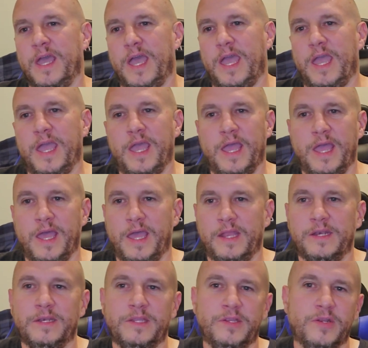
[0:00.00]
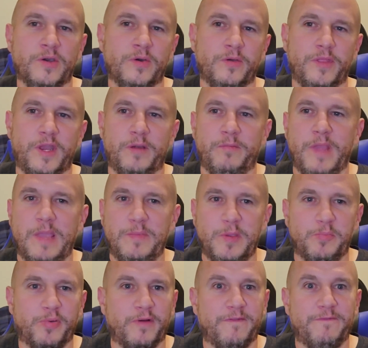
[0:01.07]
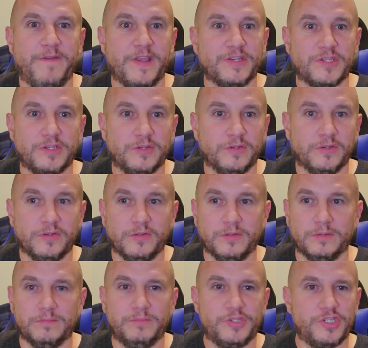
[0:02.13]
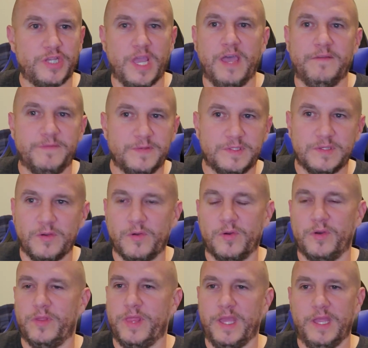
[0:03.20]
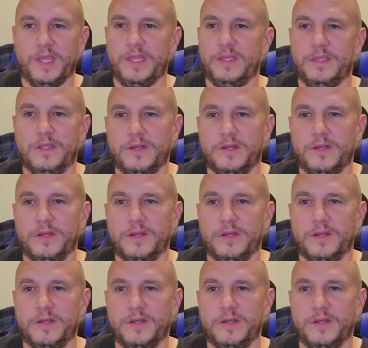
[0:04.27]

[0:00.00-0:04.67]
and, they're maybe professional chefs, or they,